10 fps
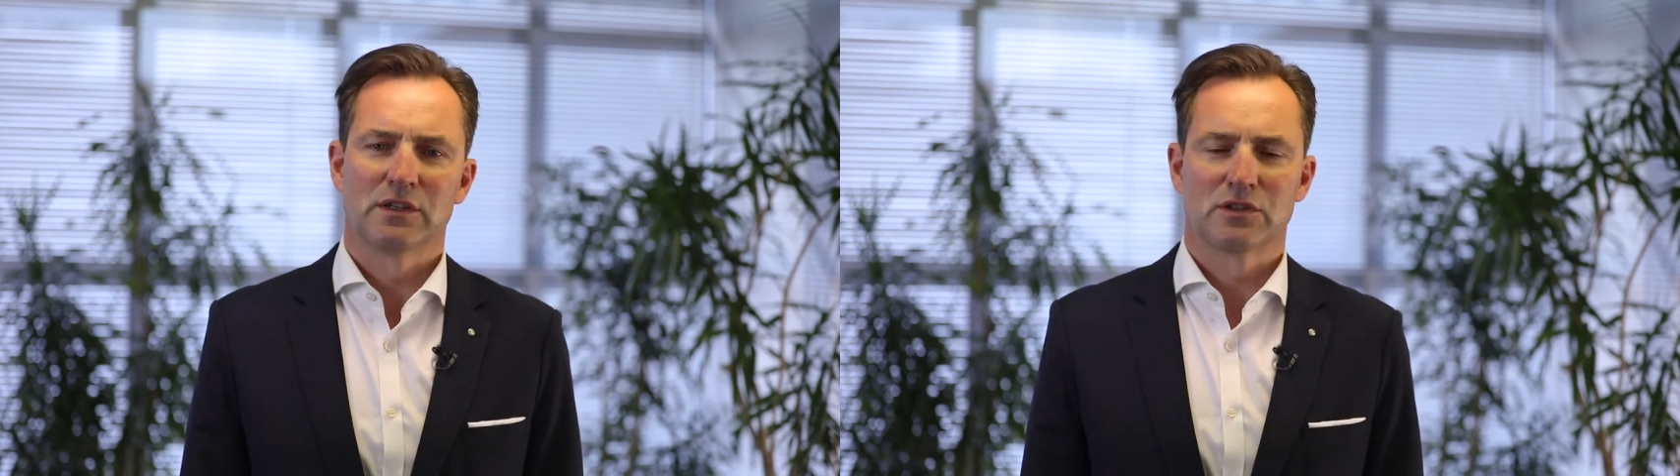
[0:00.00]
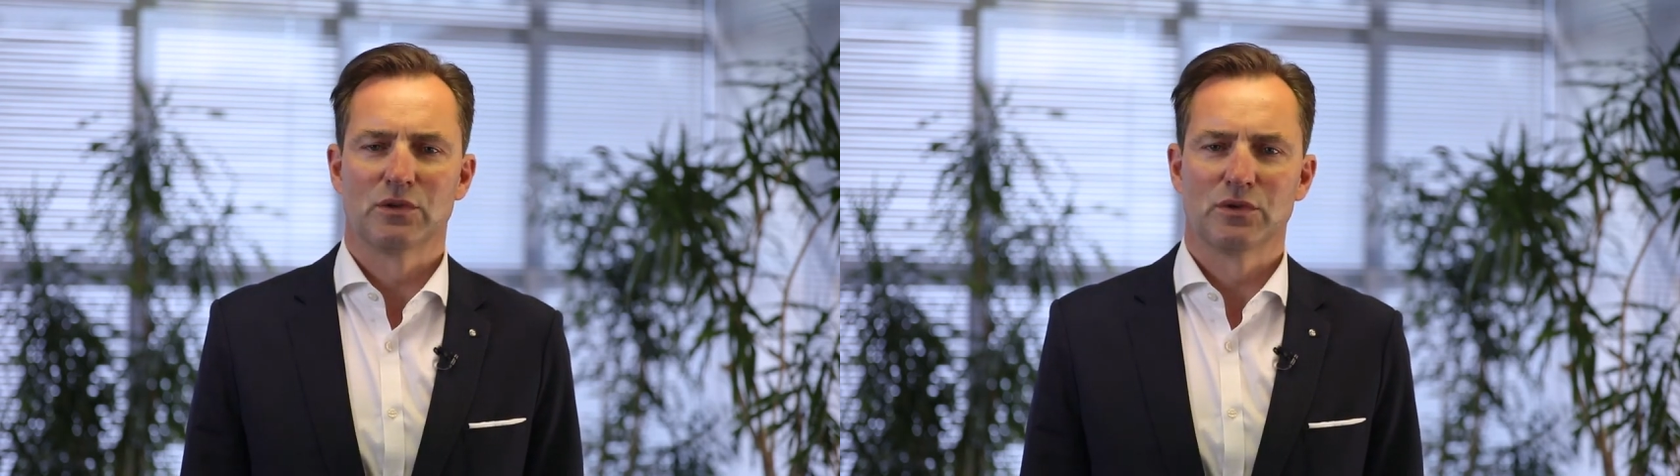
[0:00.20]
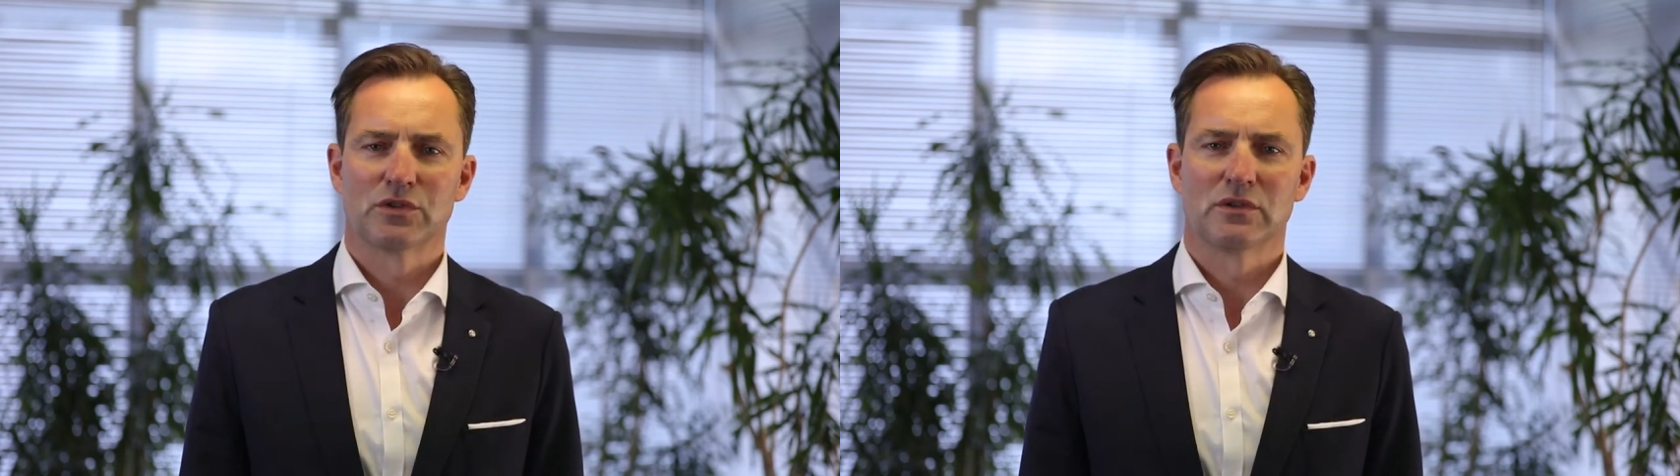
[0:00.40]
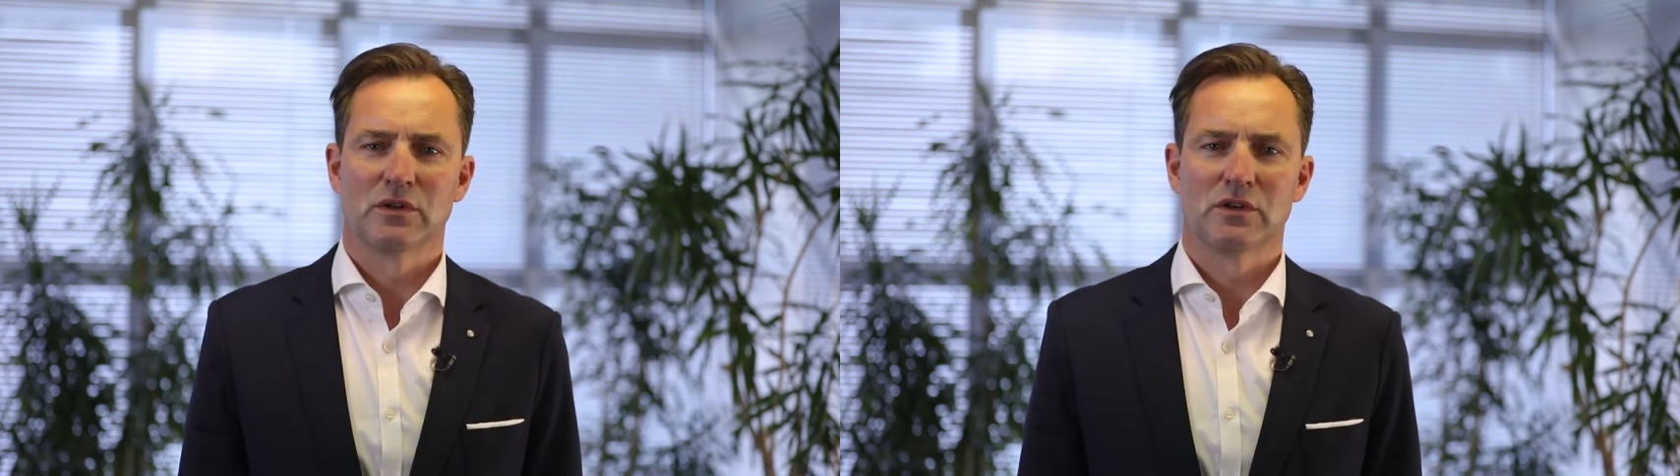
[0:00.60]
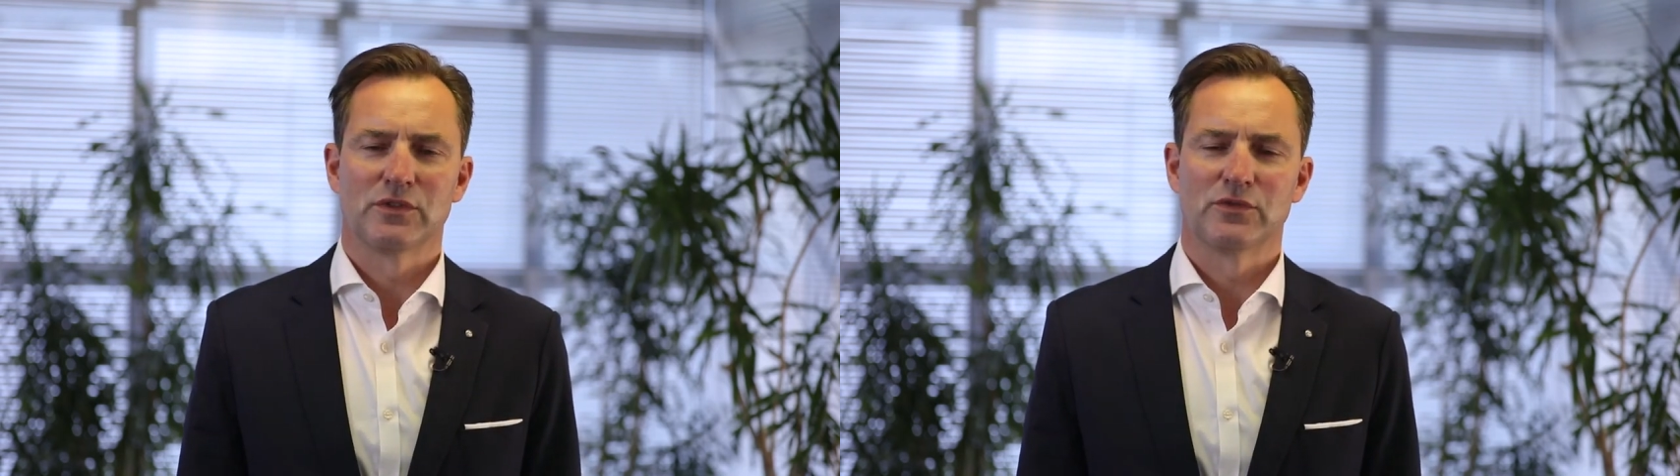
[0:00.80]
a
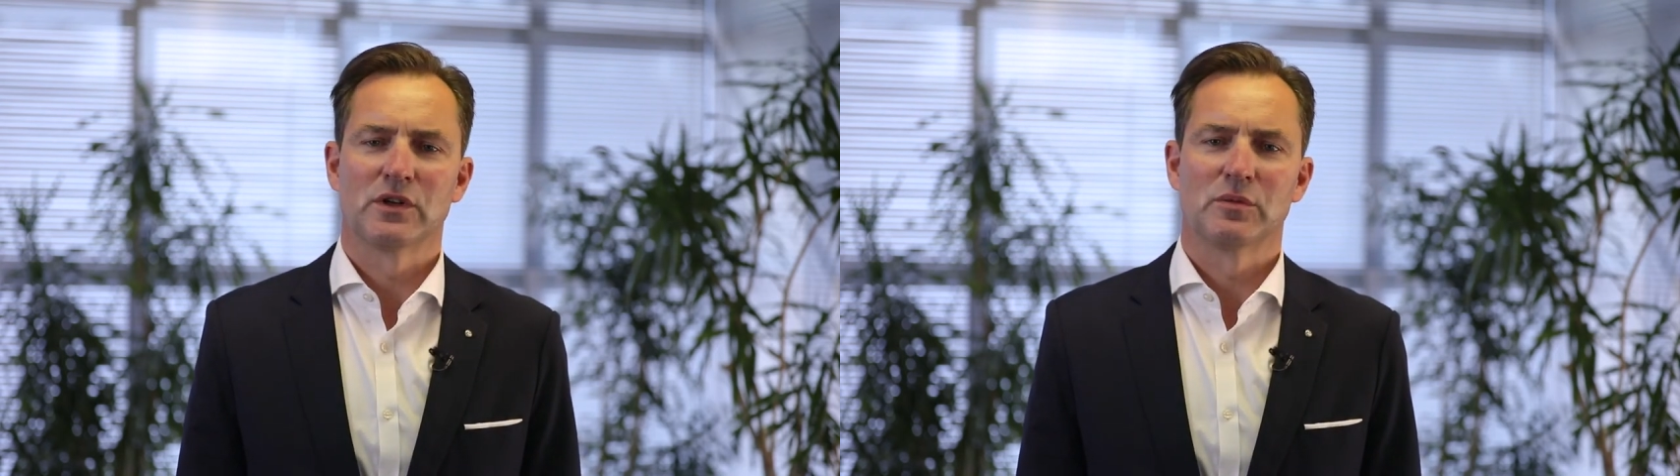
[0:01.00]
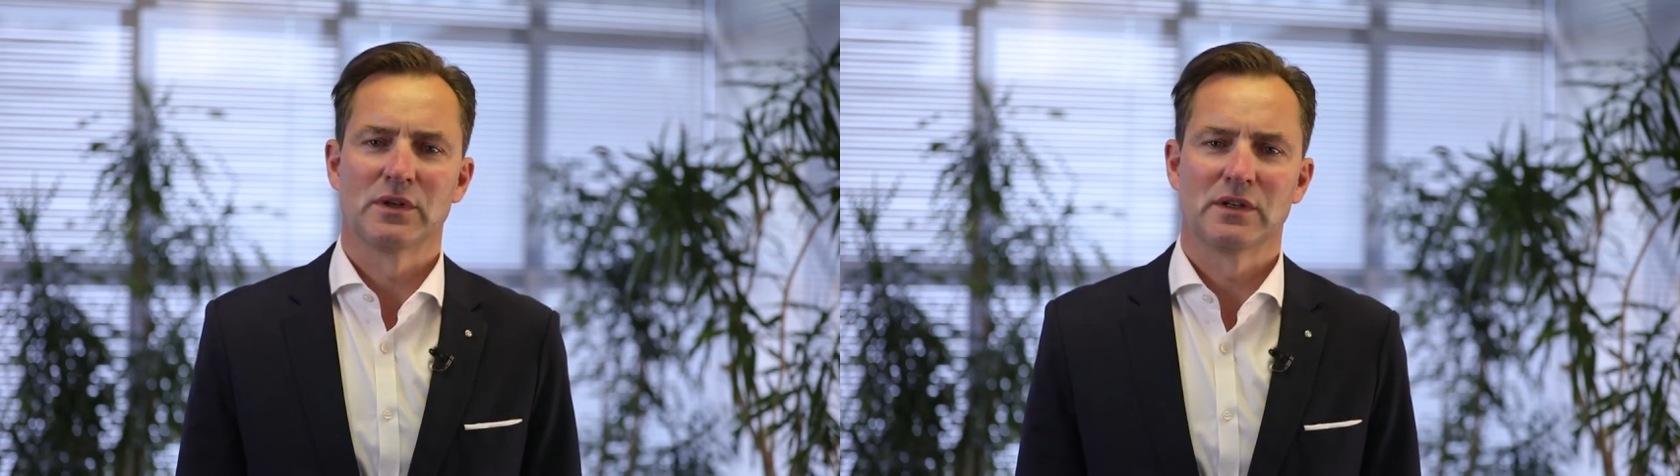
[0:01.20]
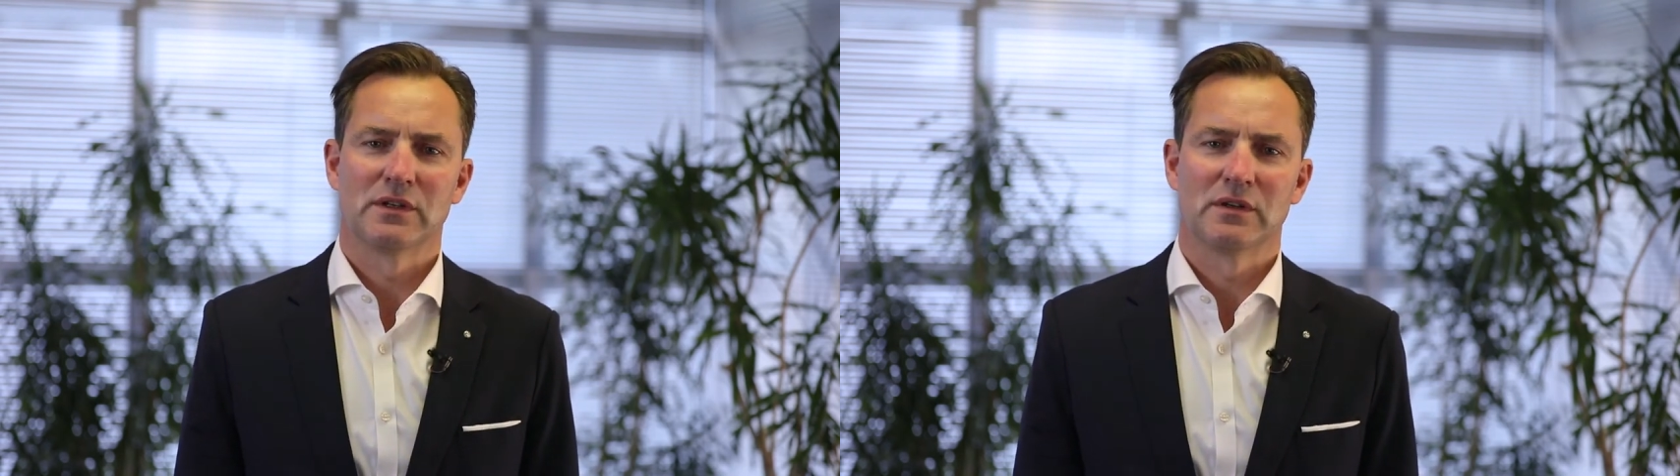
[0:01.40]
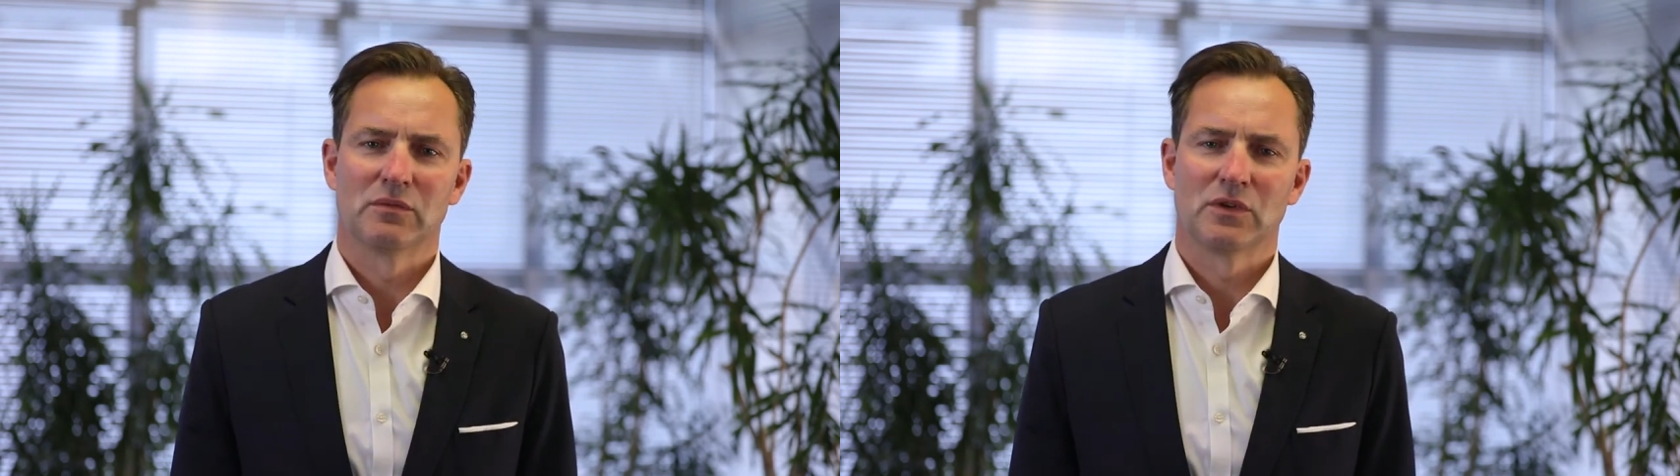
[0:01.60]
solution of affordability.